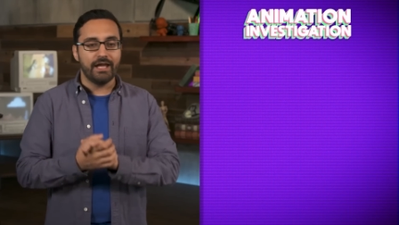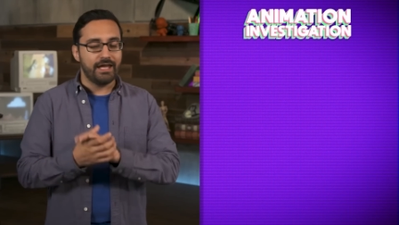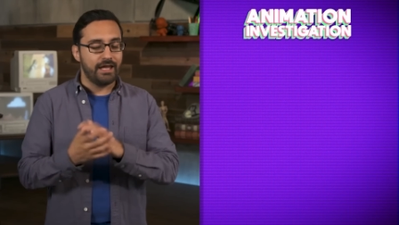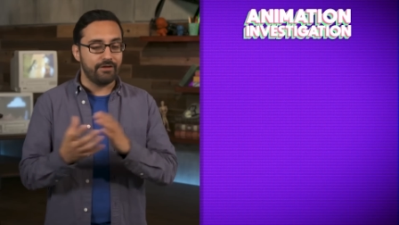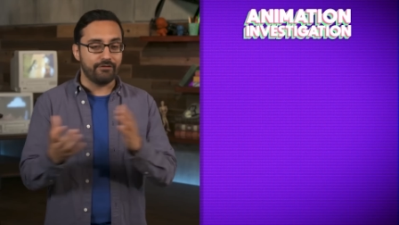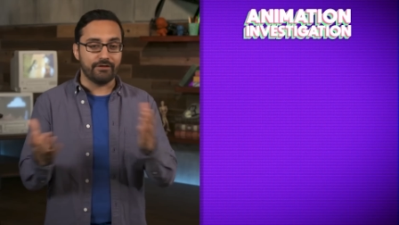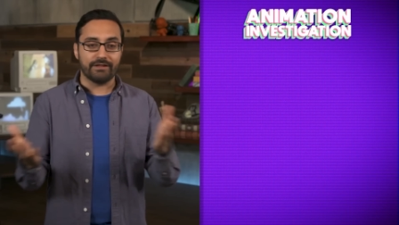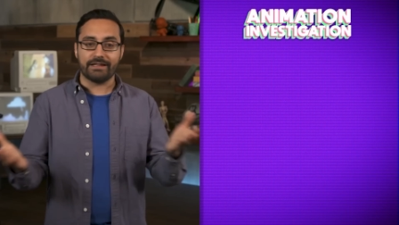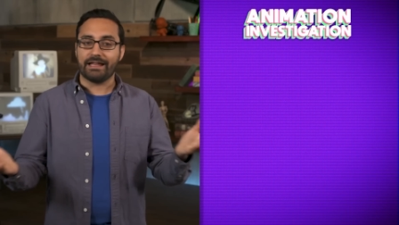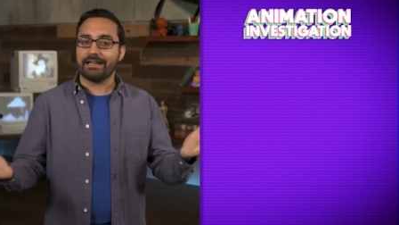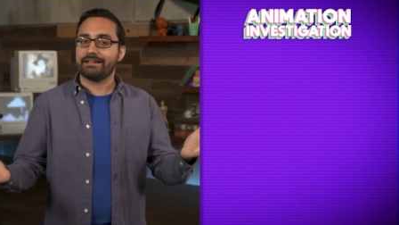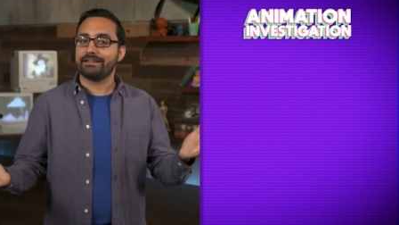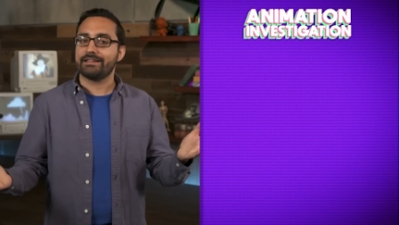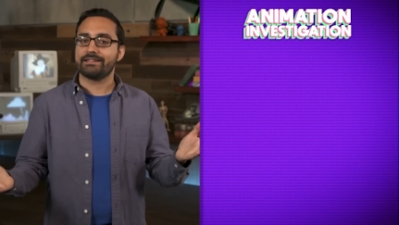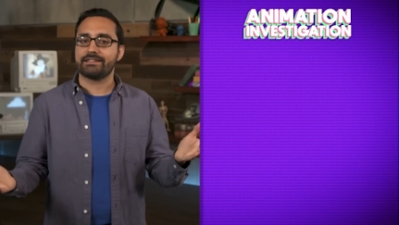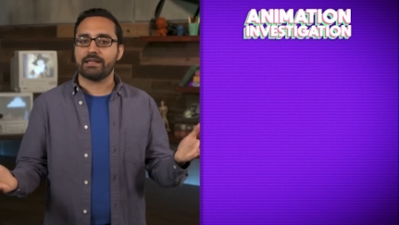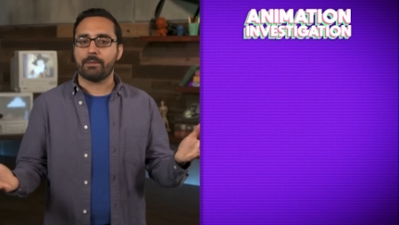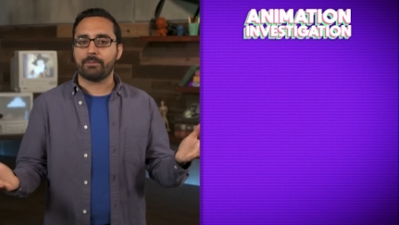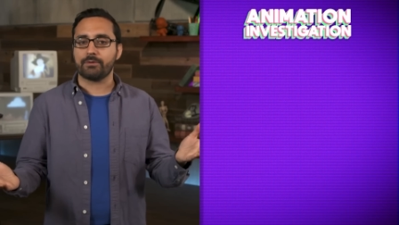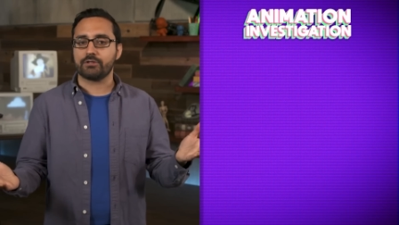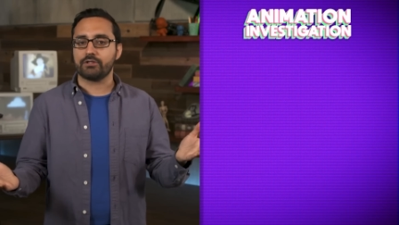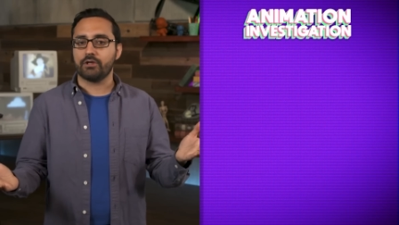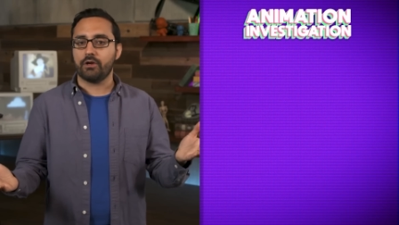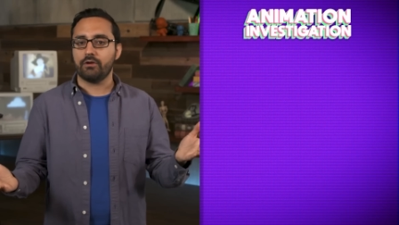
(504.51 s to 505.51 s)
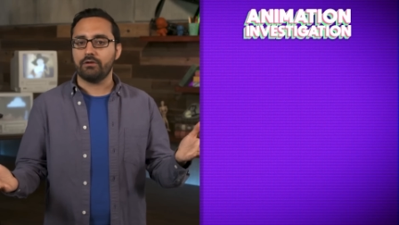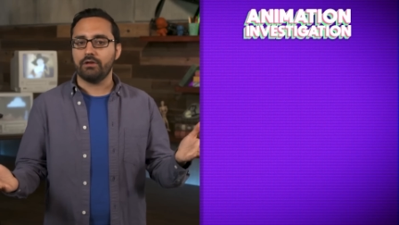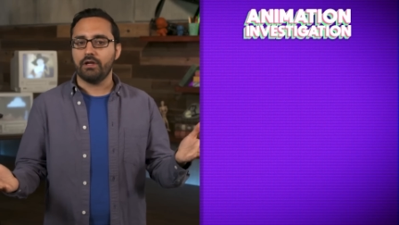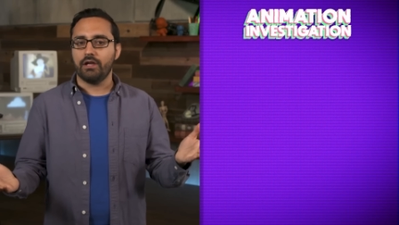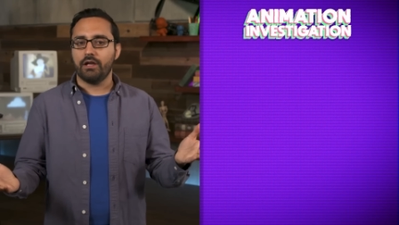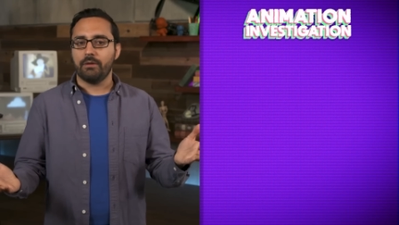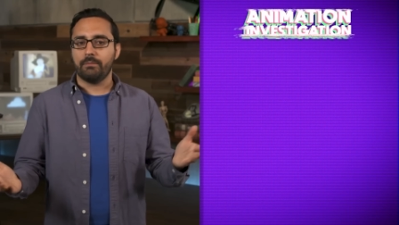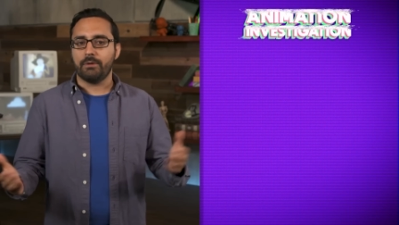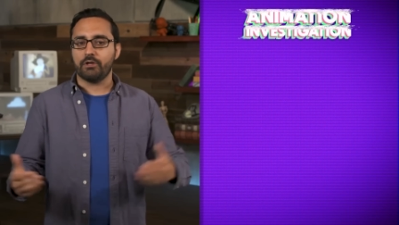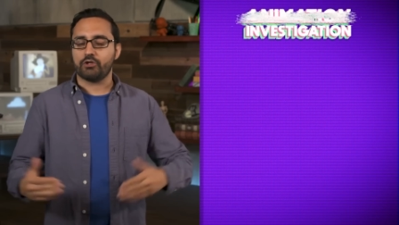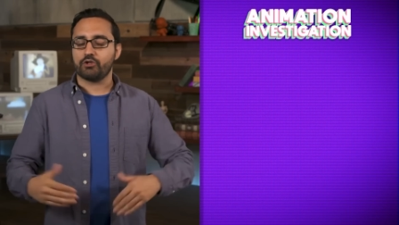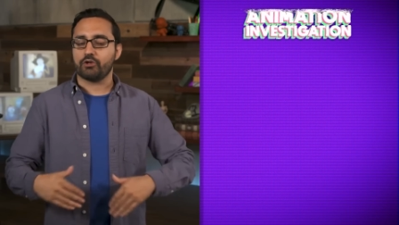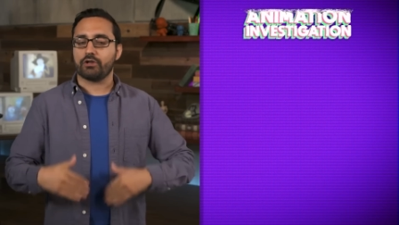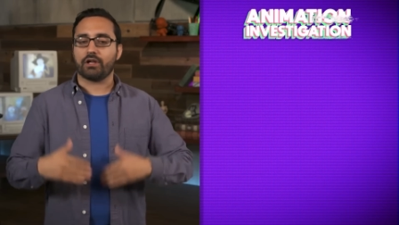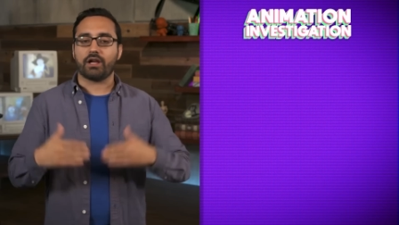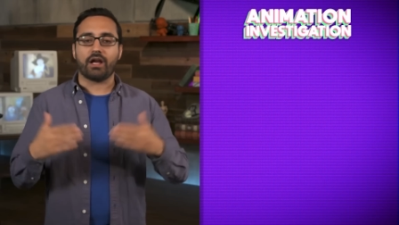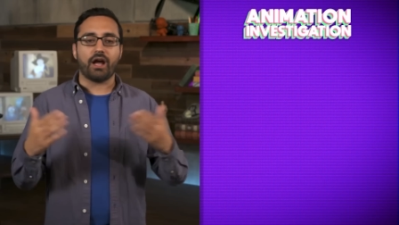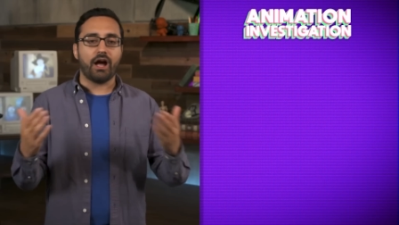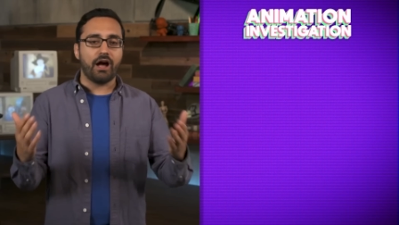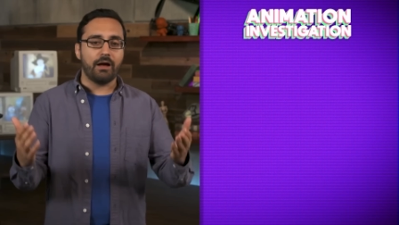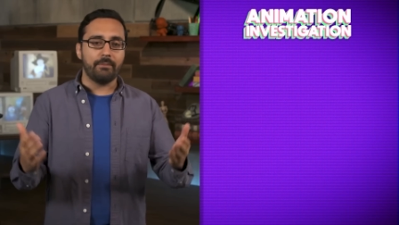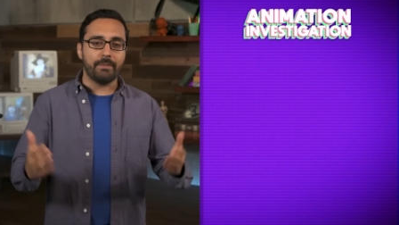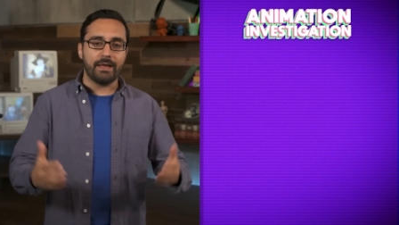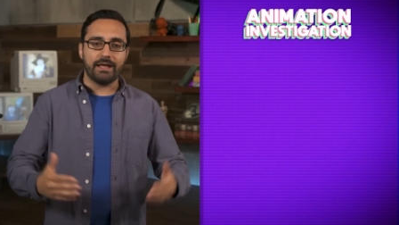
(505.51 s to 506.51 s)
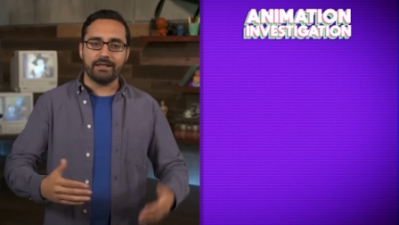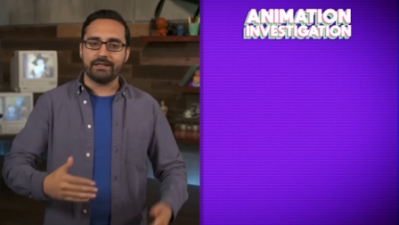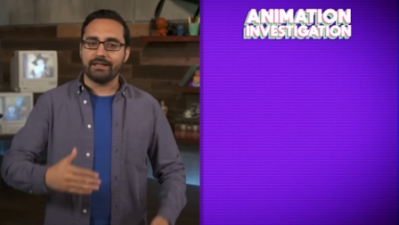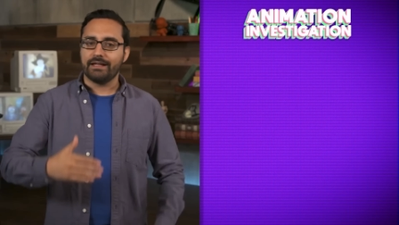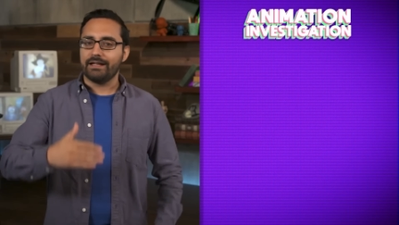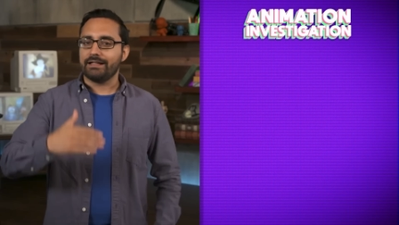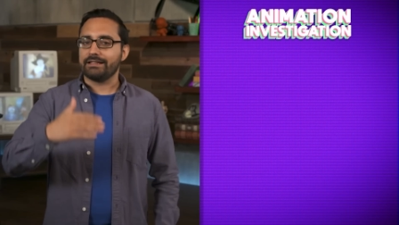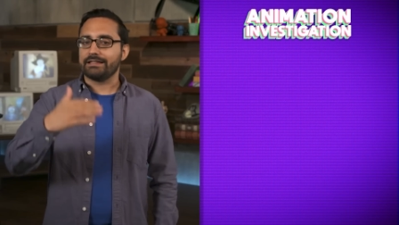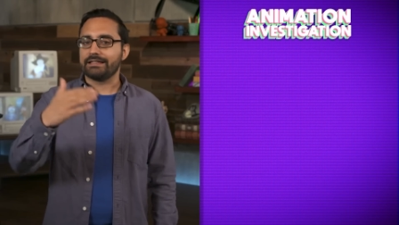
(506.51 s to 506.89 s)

If you like this episode, make sure to comment,